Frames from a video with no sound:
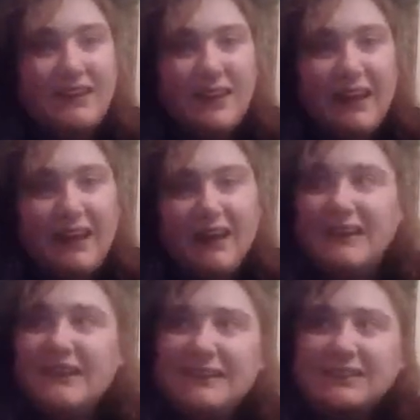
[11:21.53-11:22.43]

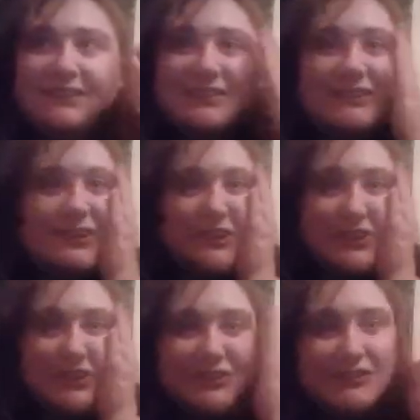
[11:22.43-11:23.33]
I just
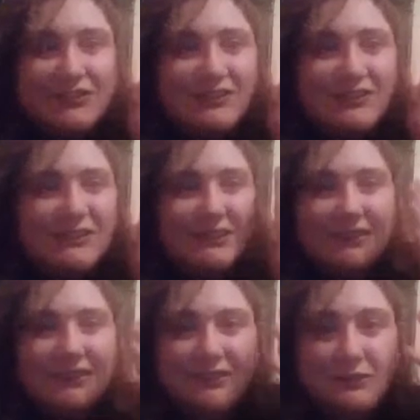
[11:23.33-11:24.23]
couldn't
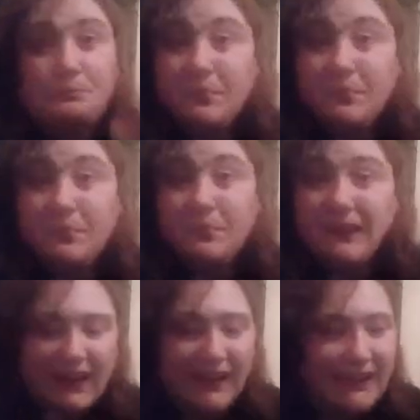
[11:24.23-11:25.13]
speak.
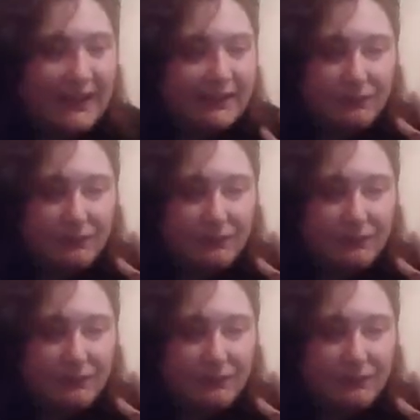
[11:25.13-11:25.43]
I